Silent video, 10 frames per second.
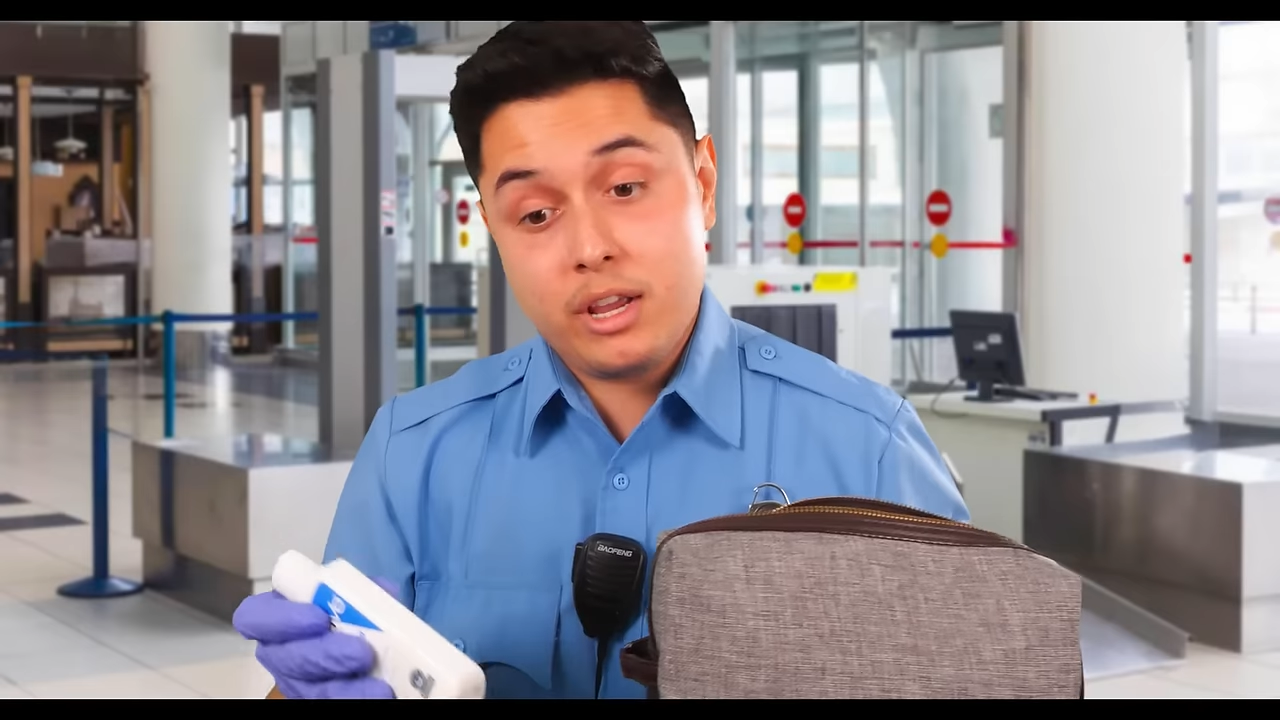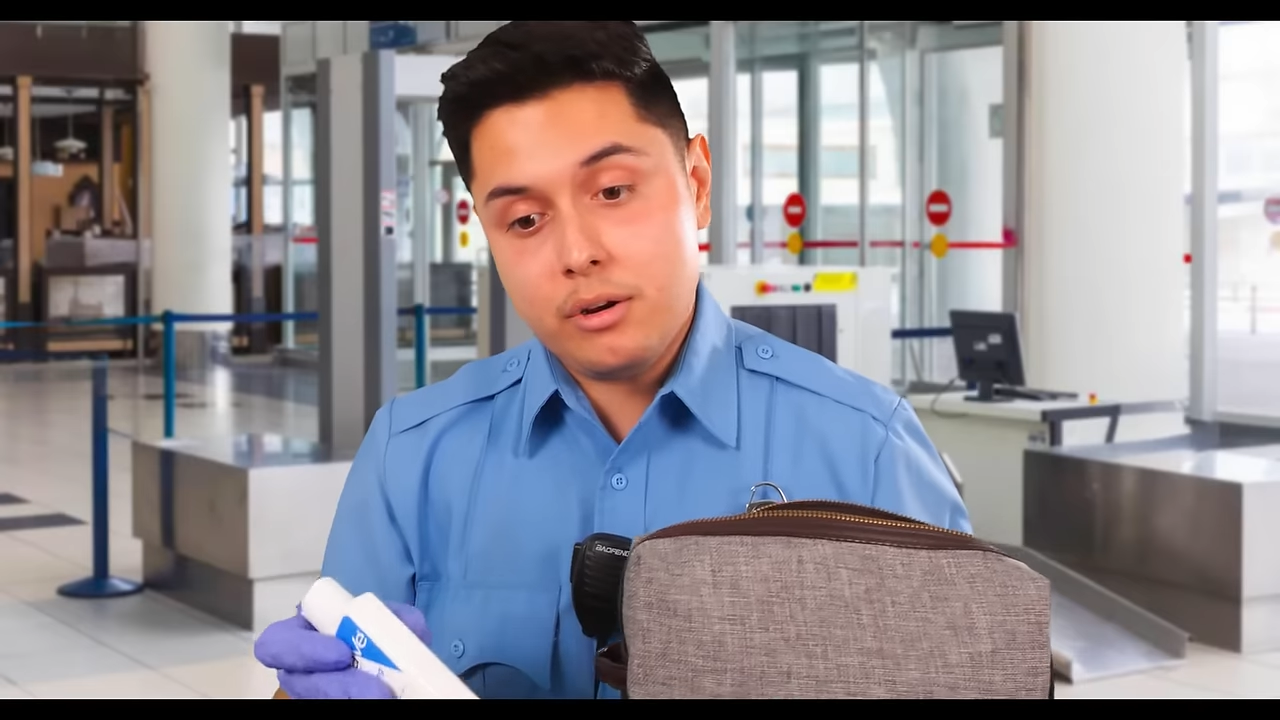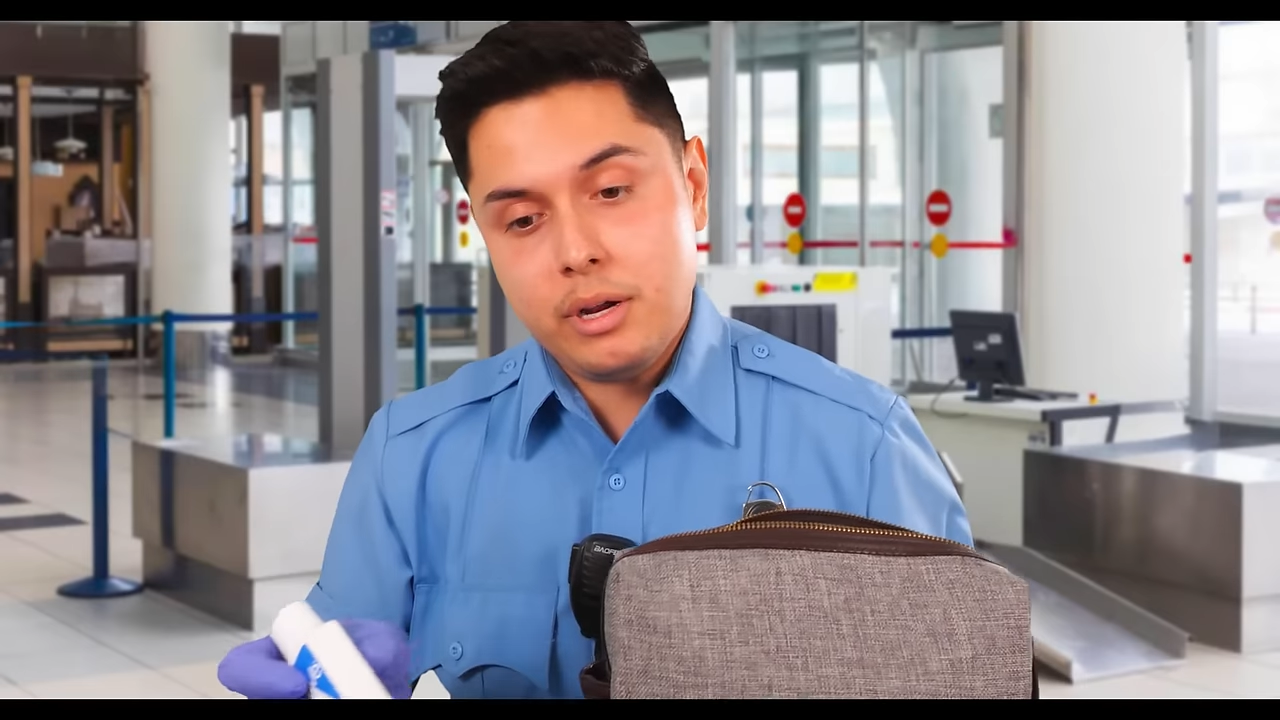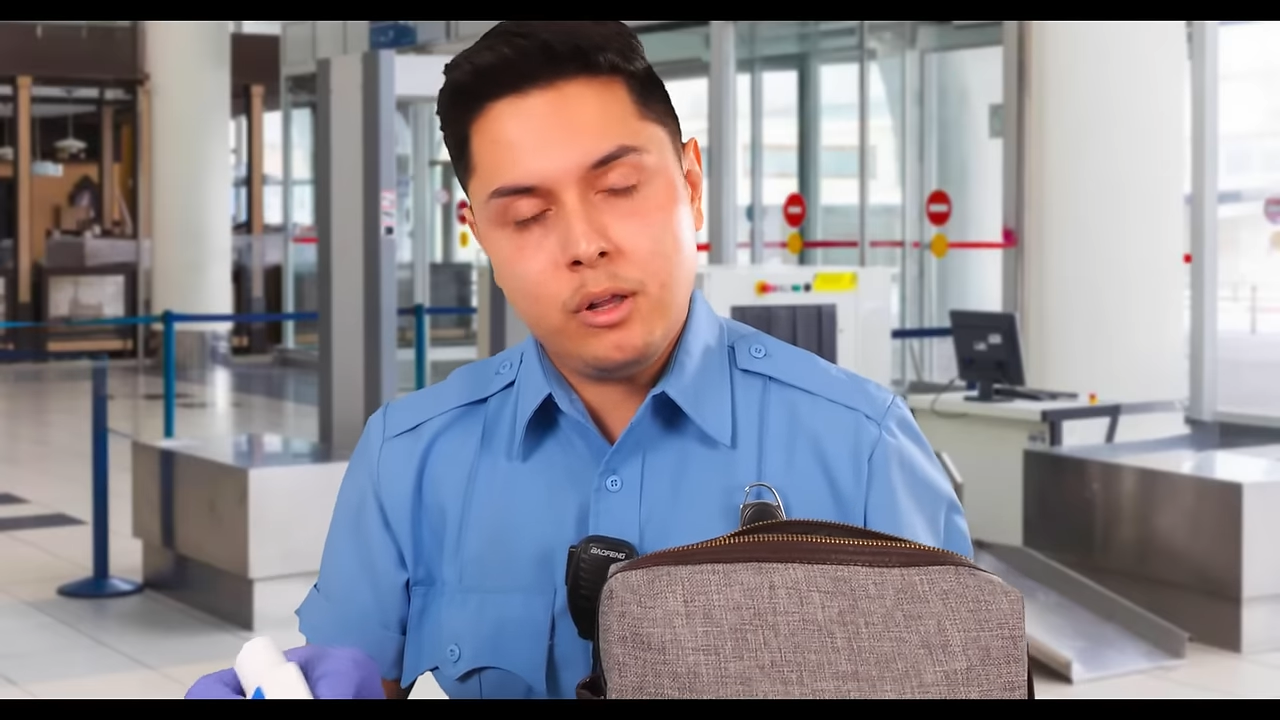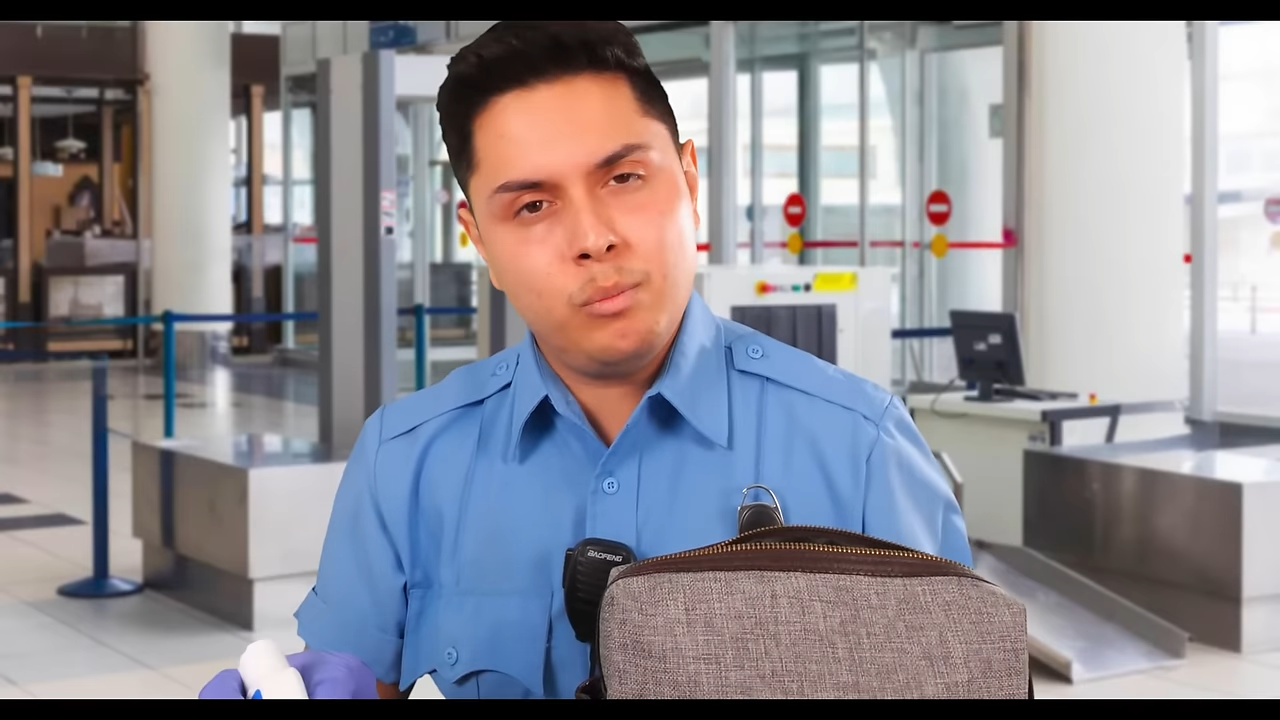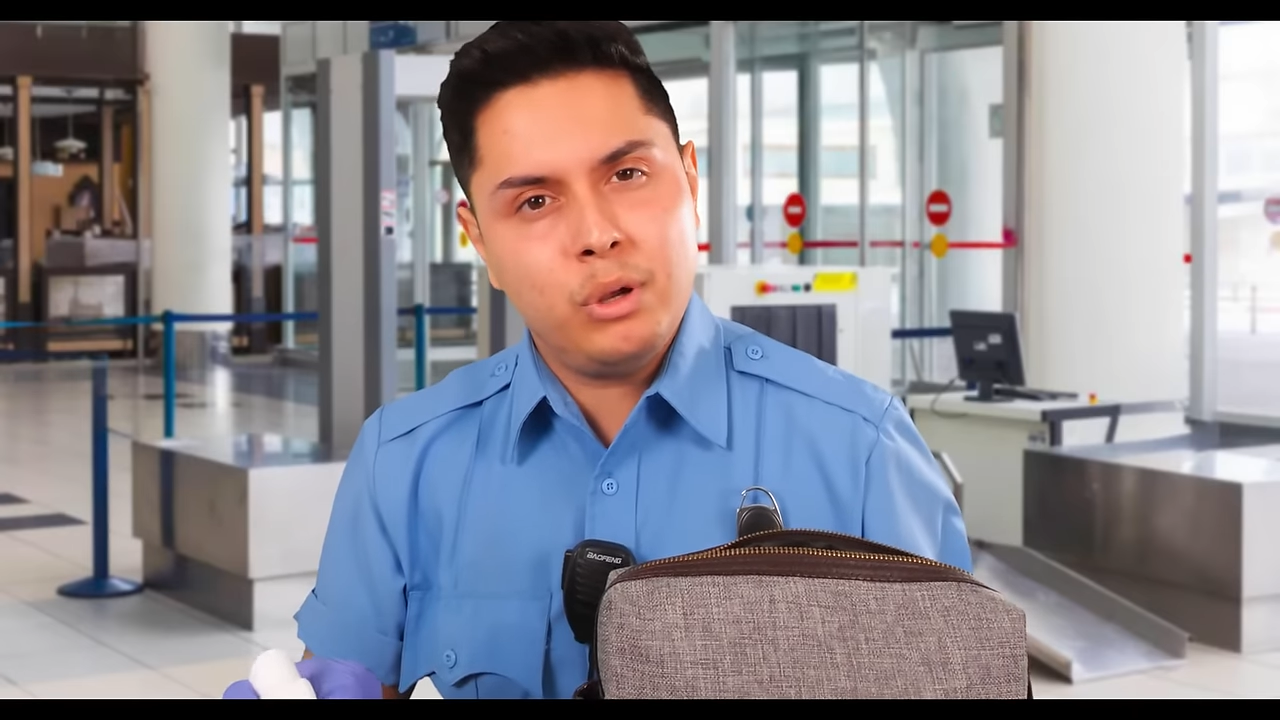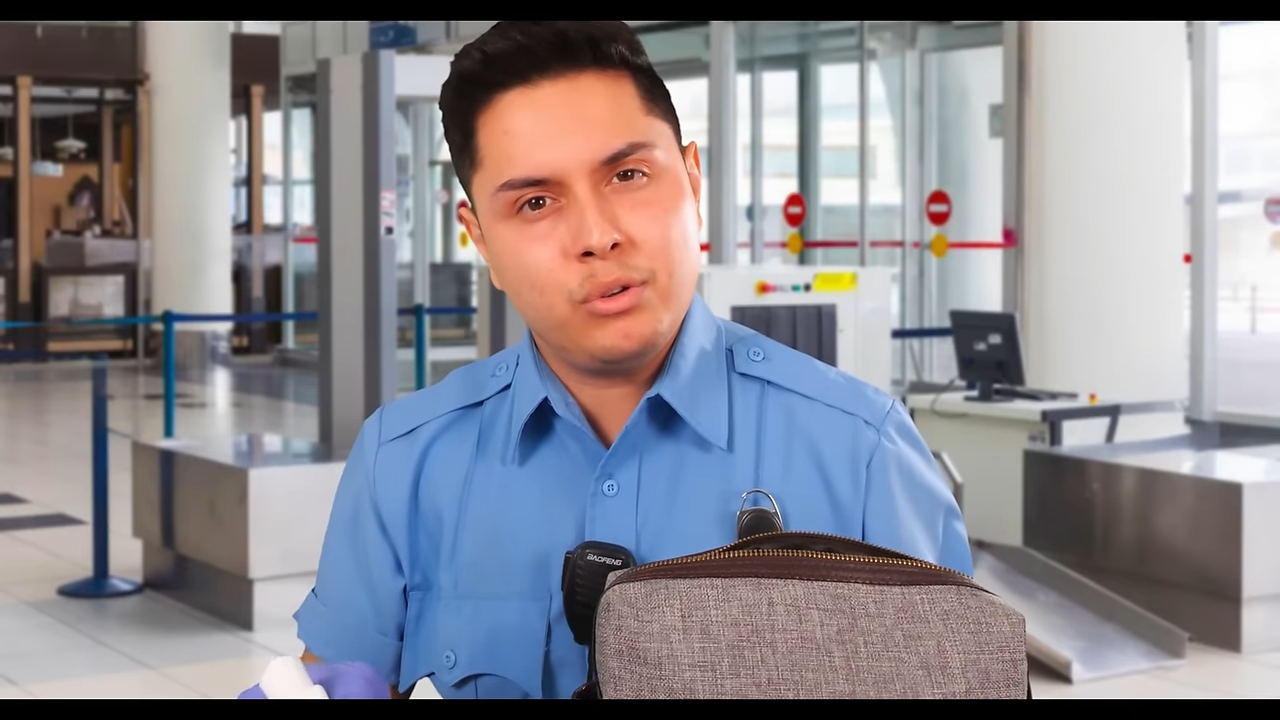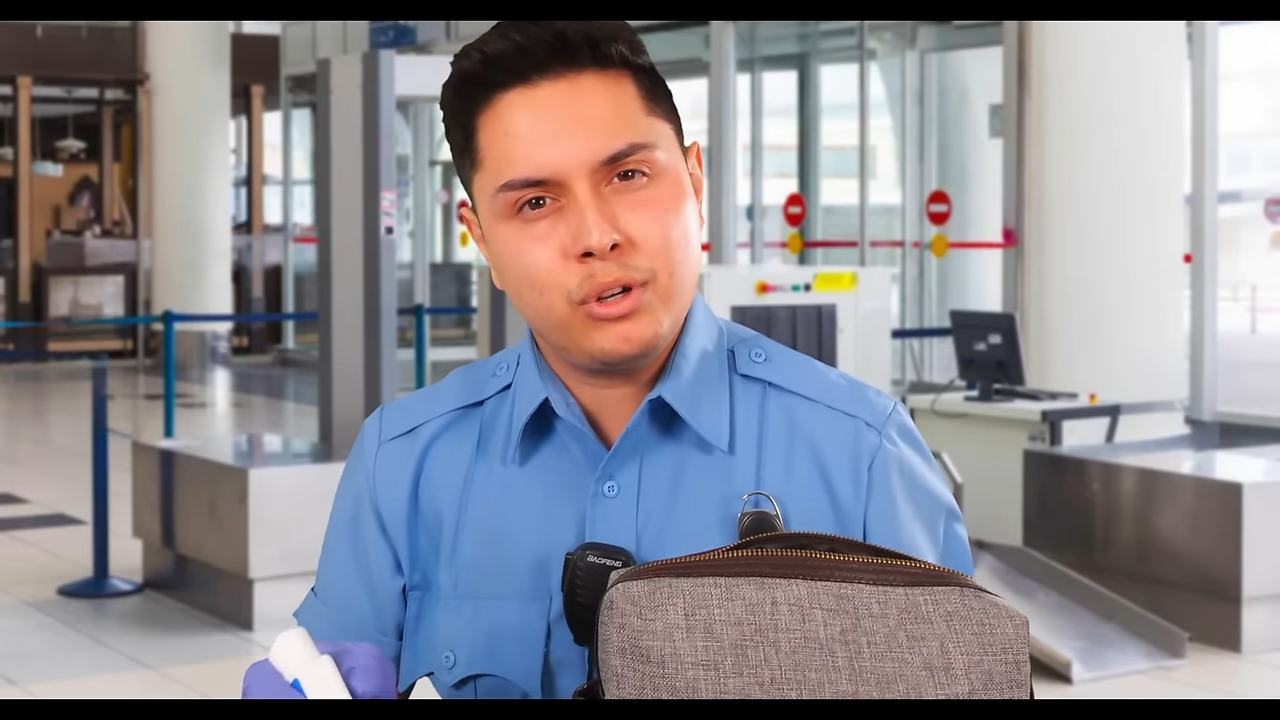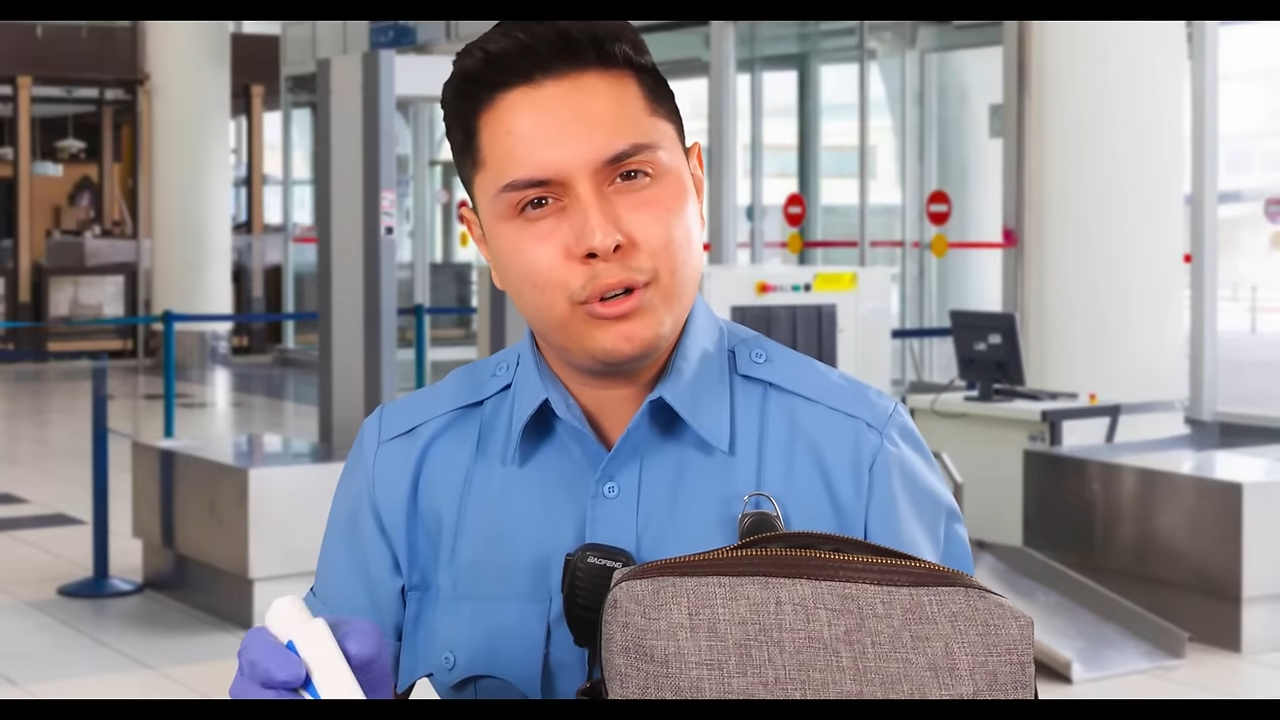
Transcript: Your elbows